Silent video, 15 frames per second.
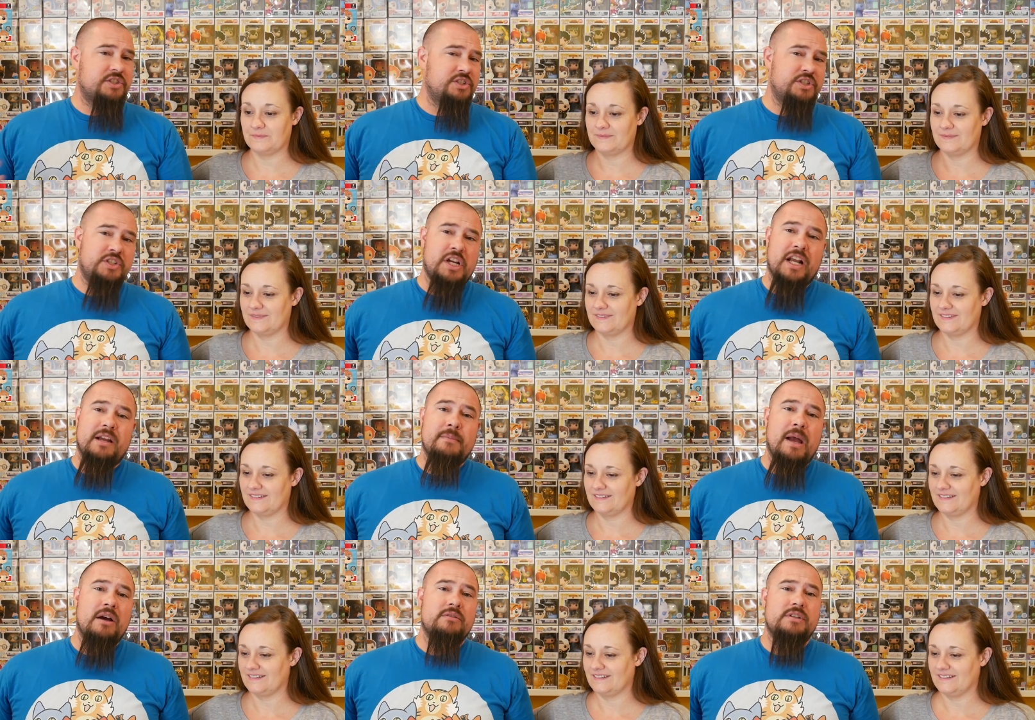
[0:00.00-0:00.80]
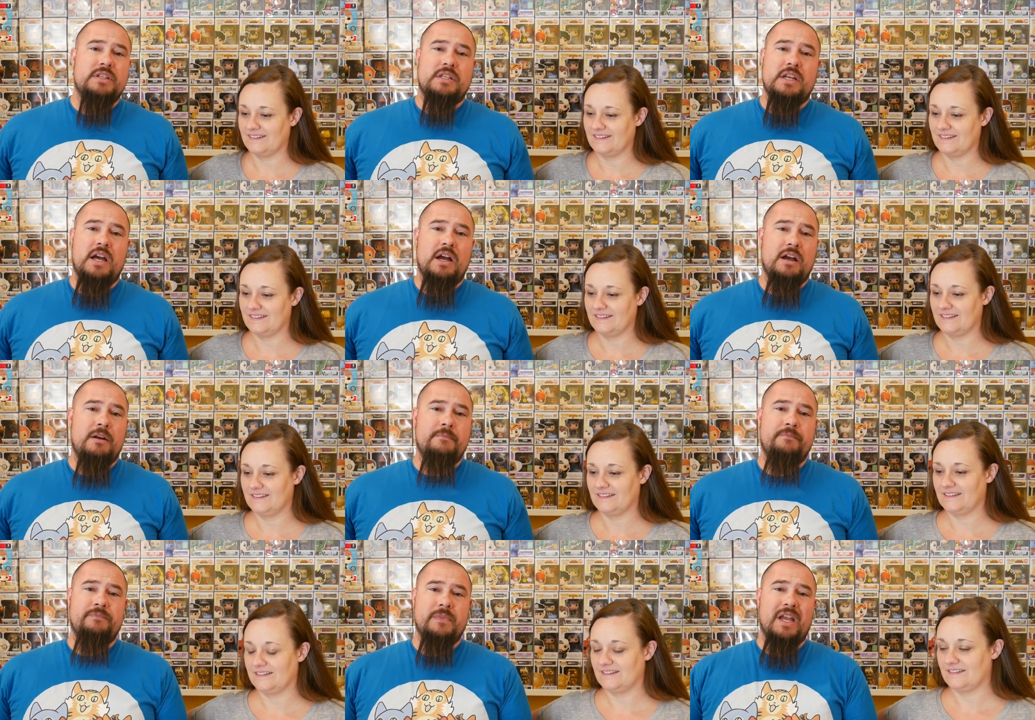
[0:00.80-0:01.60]
Speaker 1: Check him out.
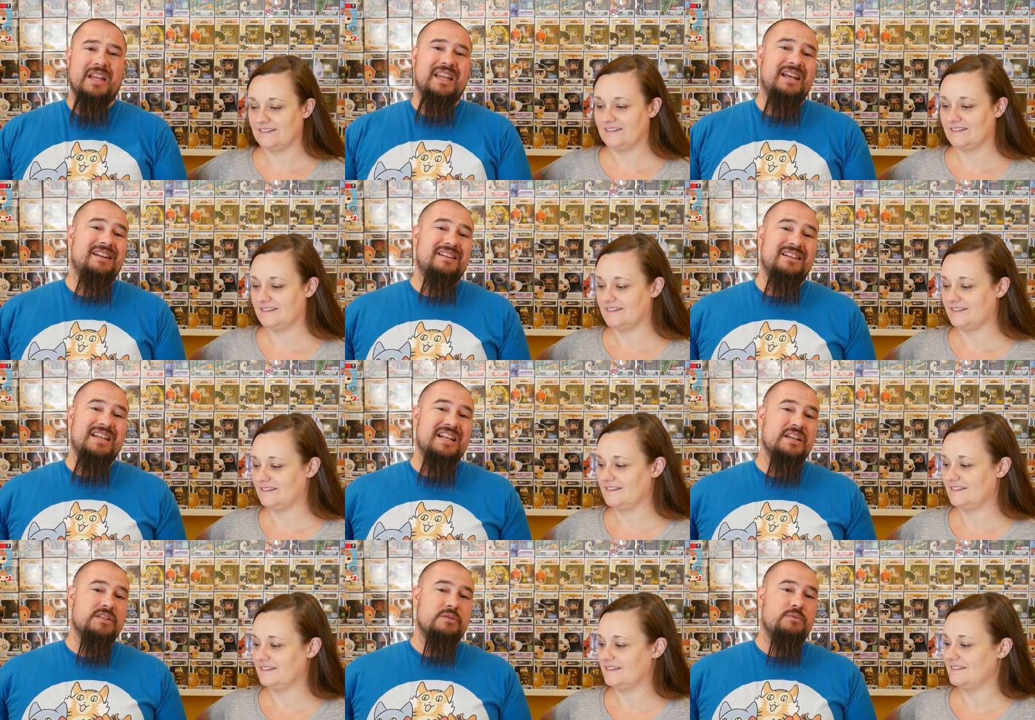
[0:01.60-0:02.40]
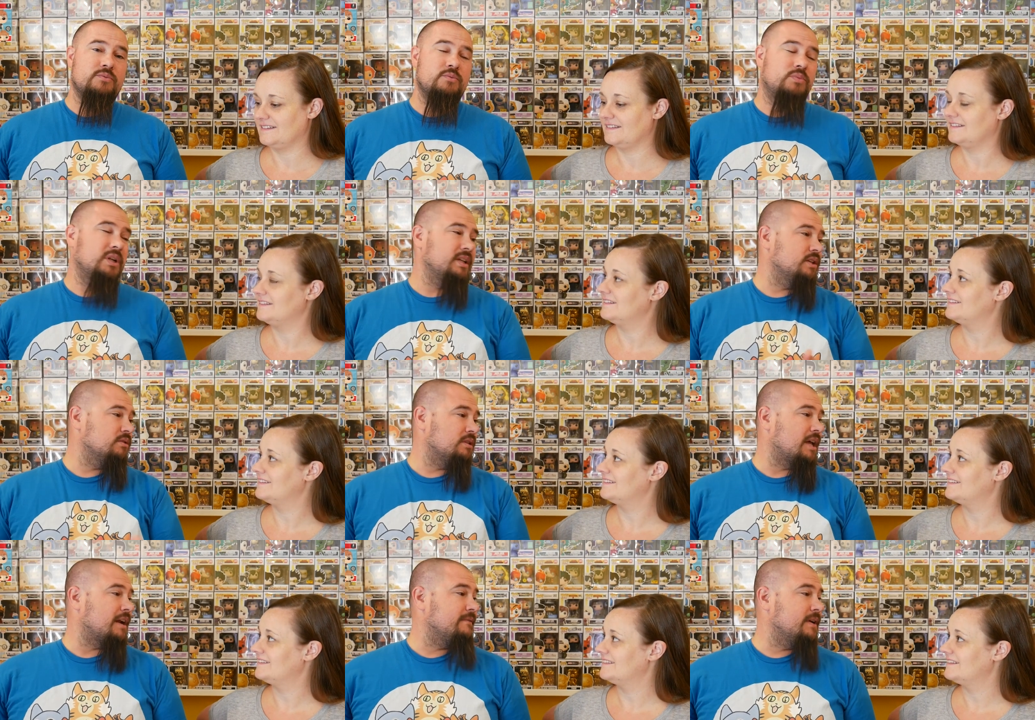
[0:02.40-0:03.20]
Um, again, he doesn't really do a
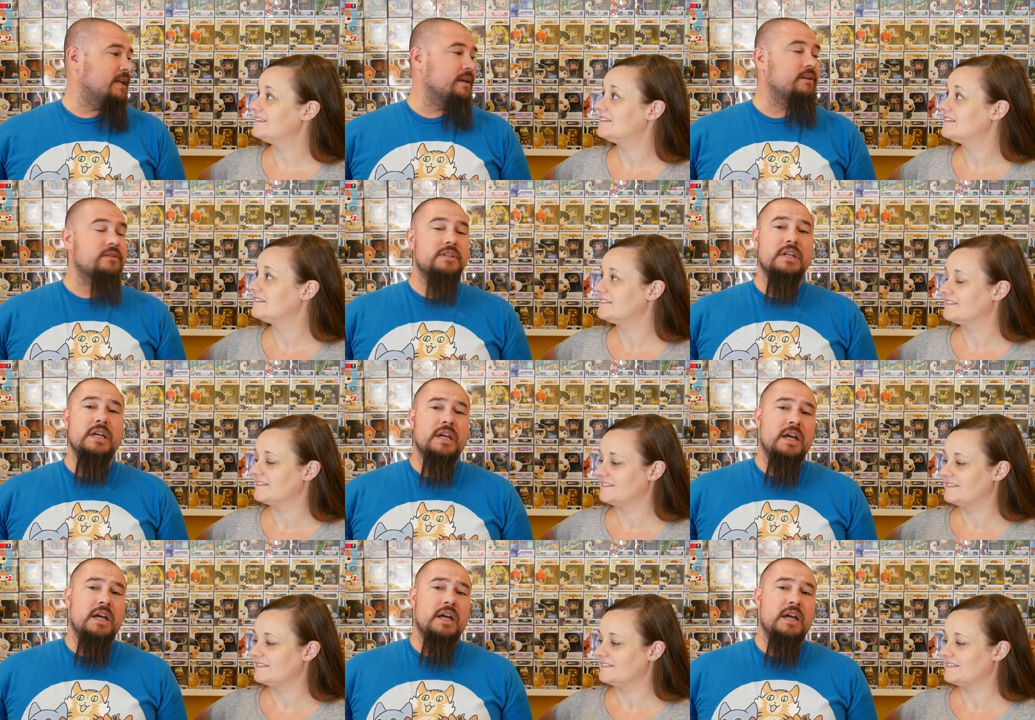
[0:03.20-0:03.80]
lot of videos.